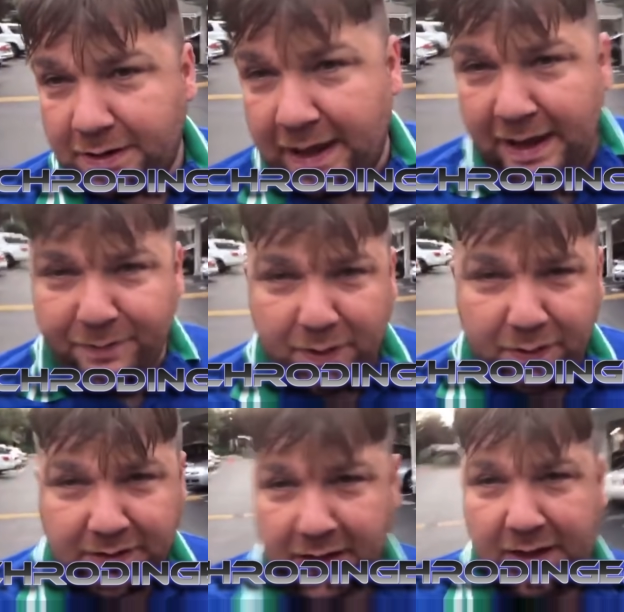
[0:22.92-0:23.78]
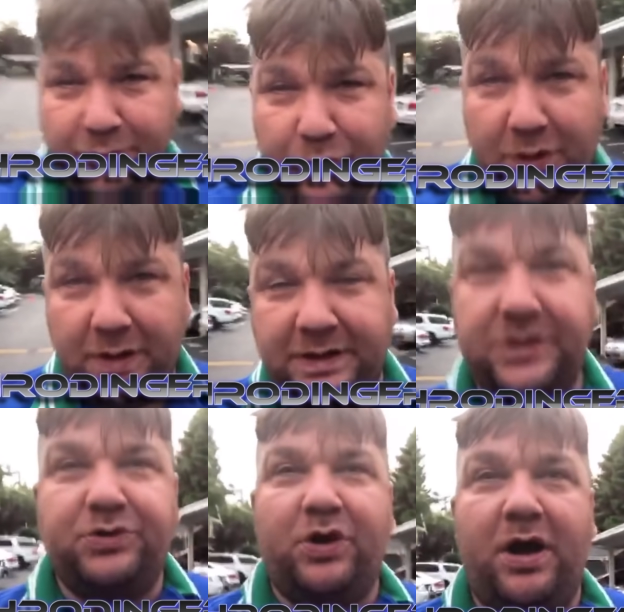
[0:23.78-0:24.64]
They hit me with a really
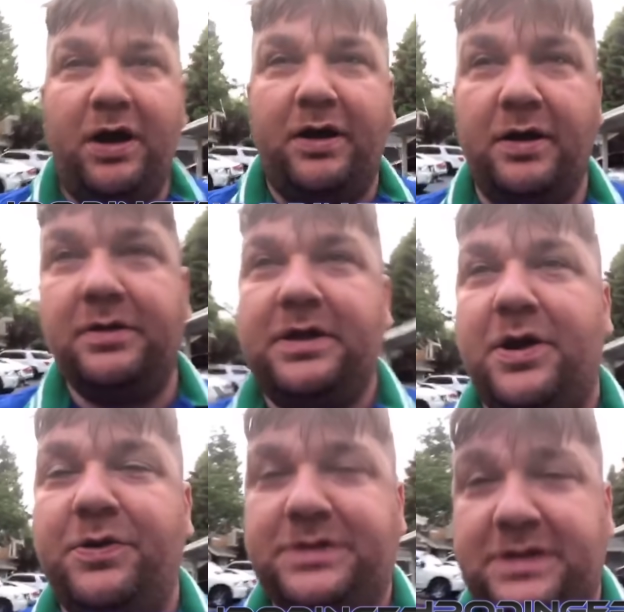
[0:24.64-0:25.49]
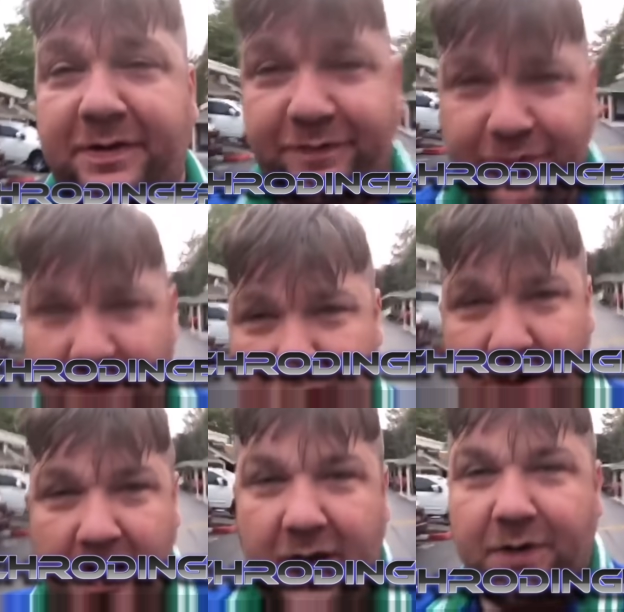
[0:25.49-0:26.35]
strong dose of
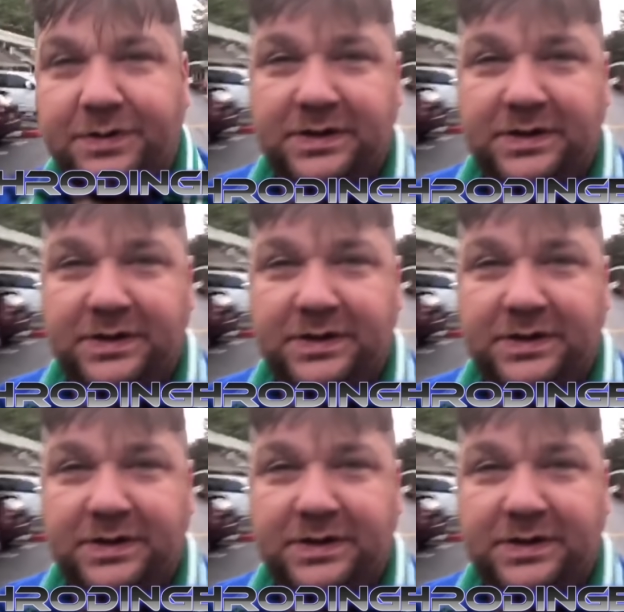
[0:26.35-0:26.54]
OC